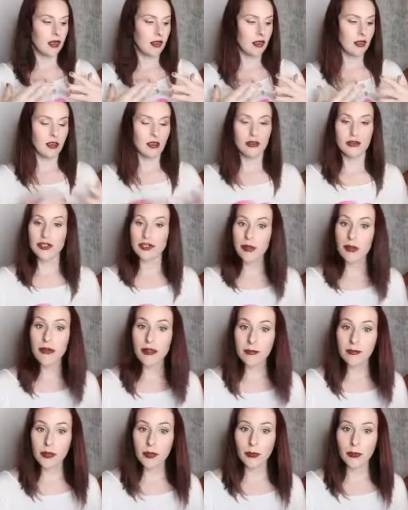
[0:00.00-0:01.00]
you show them
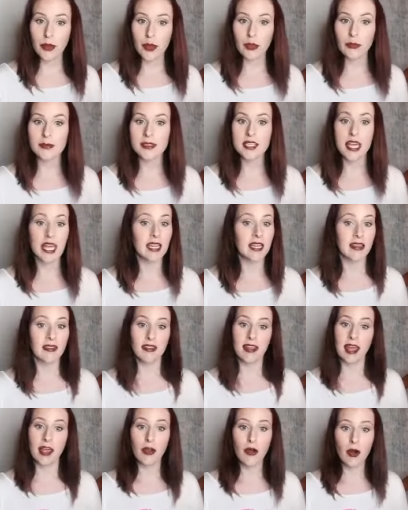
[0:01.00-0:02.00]
the ropes, and then
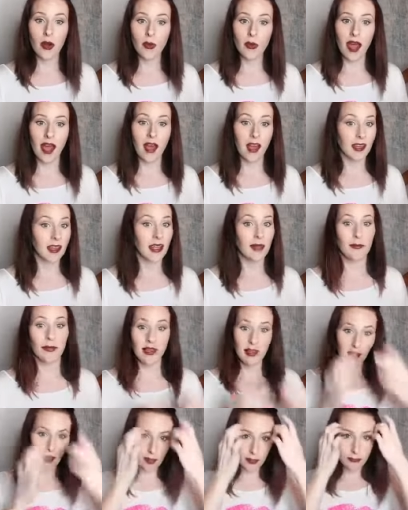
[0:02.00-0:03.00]
they go out and
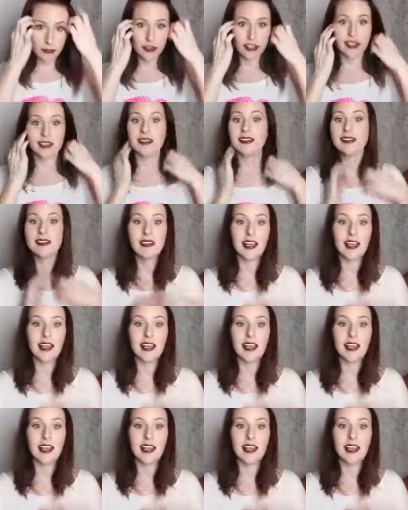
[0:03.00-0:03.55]
become just